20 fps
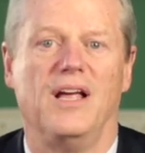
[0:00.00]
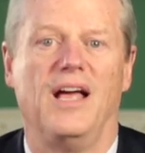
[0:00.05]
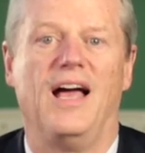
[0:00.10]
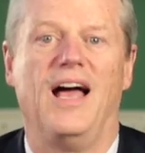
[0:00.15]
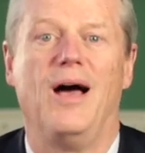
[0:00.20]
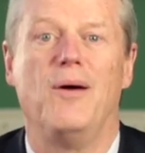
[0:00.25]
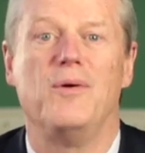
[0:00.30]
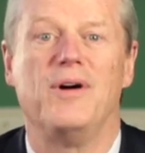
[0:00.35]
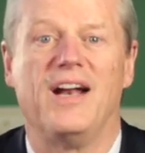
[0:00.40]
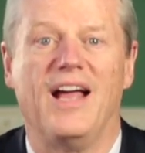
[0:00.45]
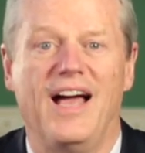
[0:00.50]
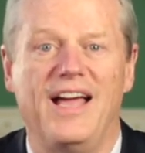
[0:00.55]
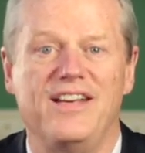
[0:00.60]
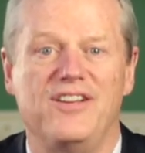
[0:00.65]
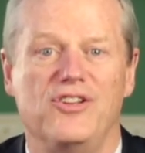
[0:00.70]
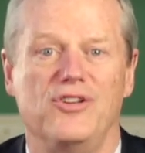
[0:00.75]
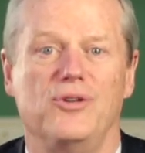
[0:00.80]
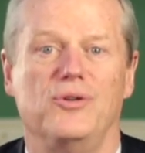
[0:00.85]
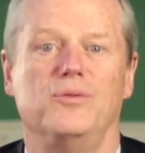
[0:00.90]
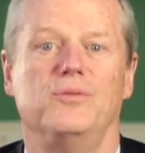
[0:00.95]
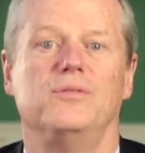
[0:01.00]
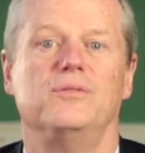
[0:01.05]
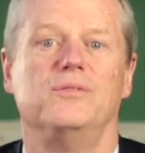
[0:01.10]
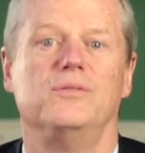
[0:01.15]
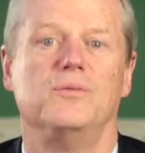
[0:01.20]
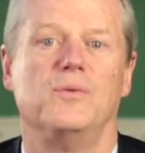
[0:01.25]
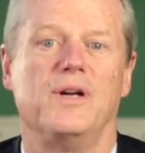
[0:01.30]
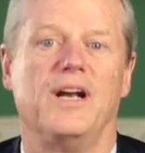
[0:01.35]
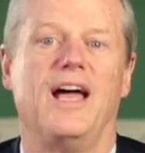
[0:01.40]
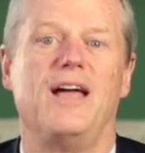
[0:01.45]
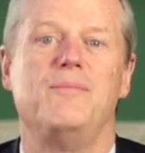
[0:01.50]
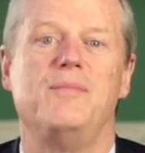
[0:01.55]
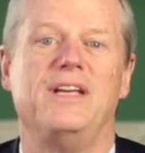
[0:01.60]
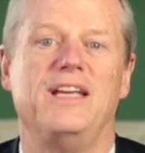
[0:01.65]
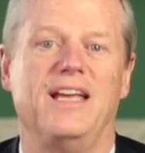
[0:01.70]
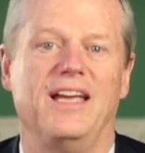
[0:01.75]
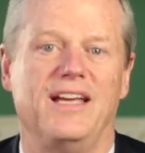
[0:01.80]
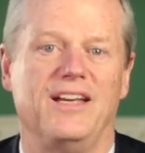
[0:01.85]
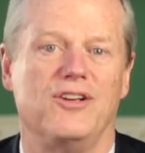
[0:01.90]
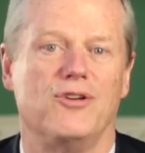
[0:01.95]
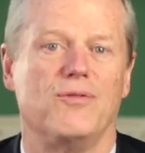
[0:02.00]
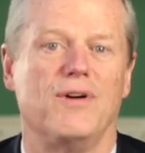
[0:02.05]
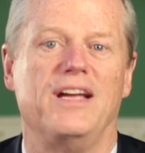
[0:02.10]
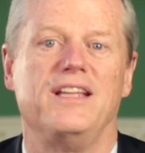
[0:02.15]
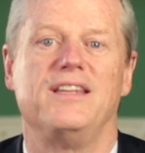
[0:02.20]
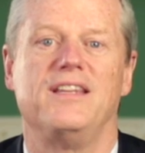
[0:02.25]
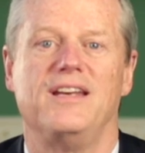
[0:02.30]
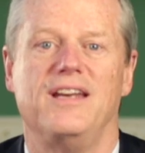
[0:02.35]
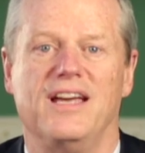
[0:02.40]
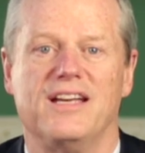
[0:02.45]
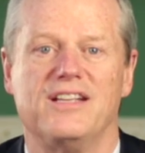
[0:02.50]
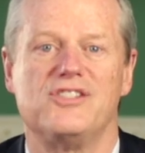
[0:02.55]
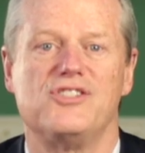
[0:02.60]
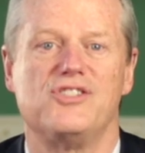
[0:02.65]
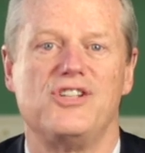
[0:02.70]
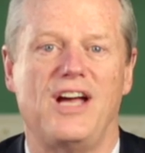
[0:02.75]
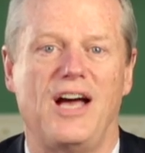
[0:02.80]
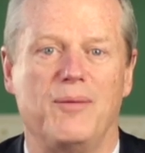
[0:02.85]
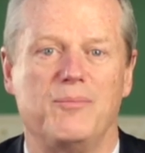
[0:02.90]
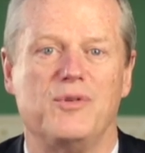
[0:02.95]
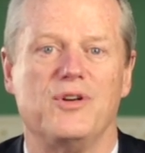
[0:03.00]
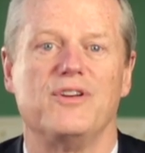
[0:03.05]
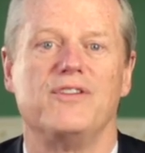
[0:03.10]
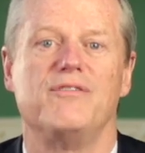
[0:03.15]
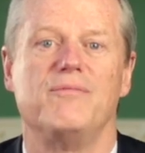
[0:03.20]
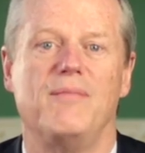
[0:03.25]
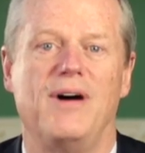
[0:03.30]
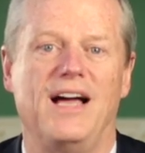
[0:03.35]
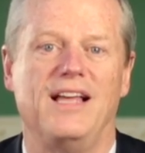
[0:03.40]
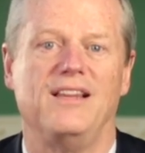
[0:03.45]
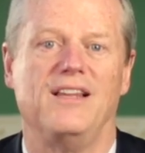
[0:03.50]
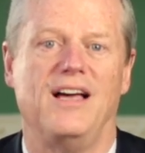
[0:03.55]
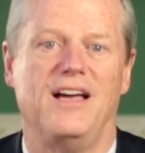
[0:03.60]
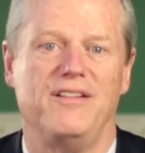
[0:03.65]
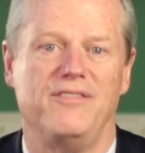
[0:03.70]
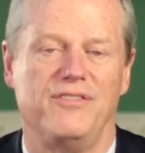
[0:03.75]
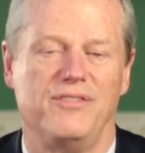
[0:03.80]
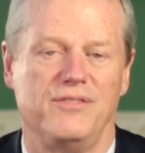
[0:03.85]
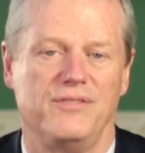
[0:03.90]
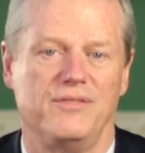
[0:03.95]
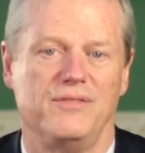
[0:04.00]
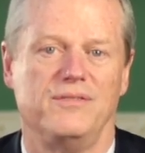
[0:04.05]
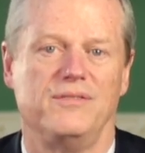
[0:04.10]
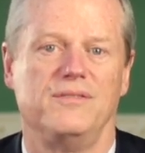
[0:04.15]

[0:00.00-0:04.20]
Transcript: How would I do when I began to write the next chapter of my life?